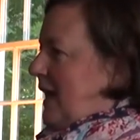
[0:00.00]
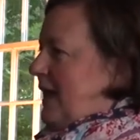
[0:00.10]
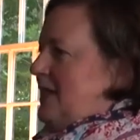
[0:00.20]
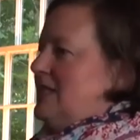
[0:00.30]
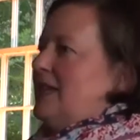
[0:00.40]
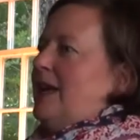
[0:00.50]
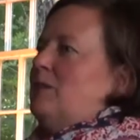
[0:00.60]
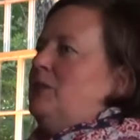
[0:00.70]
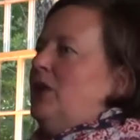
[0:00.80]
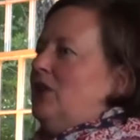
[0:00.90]
And it's
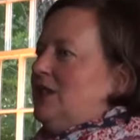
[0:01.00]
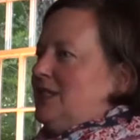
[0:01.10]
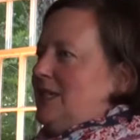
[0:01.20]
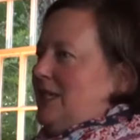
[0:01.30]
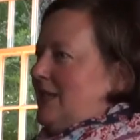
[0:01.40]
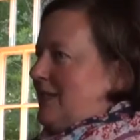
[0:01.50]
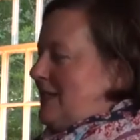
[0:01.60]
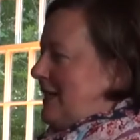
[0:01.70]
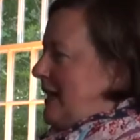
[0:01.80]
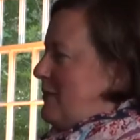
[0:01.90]
like pulling teeth
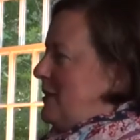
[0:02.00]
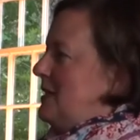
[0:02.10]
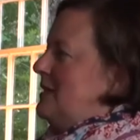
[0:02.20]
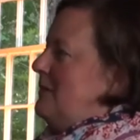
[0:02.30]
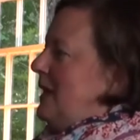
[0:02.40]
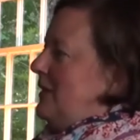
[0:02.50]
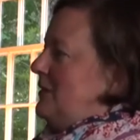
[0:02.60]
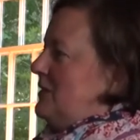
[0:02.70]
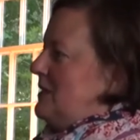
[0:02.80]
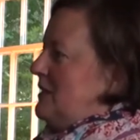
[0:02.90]
to get pizza
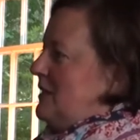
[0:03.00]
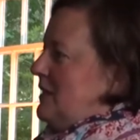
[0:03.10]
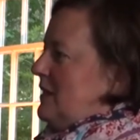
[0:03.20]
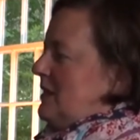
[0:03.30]
makers